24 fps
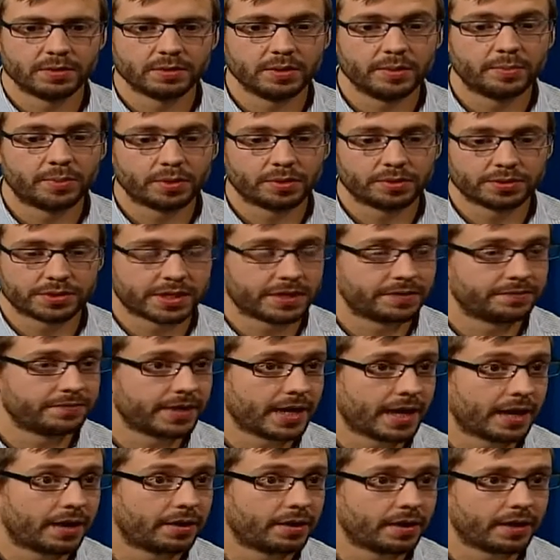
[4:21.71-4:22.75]
Um, the
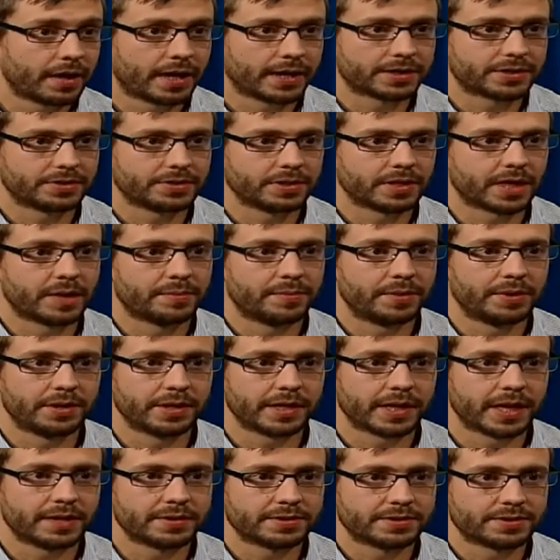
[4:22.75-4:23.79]
Liberals have now
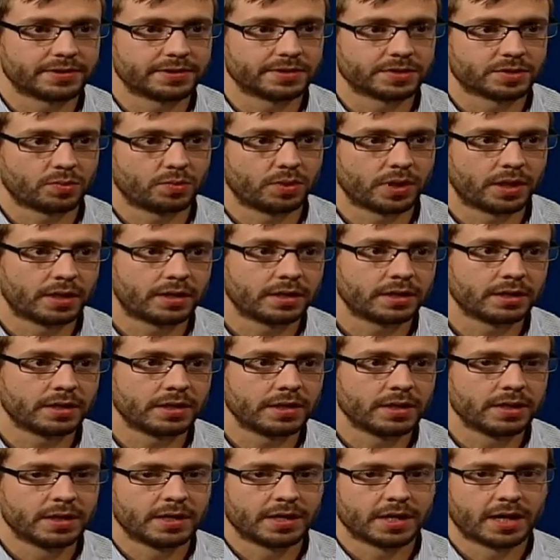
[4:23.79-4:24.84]
actually come out against it as
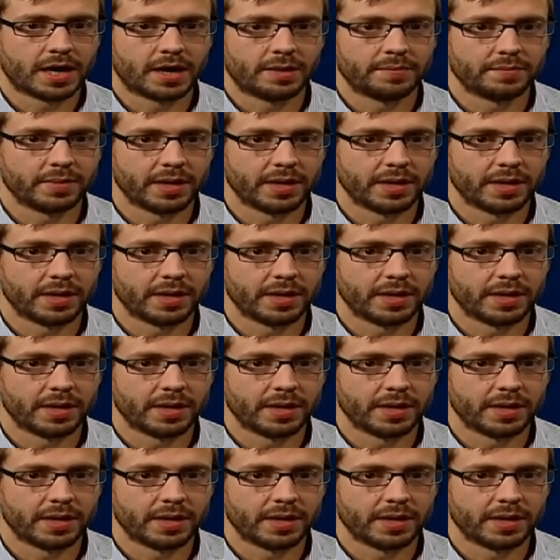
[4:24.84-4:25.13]
well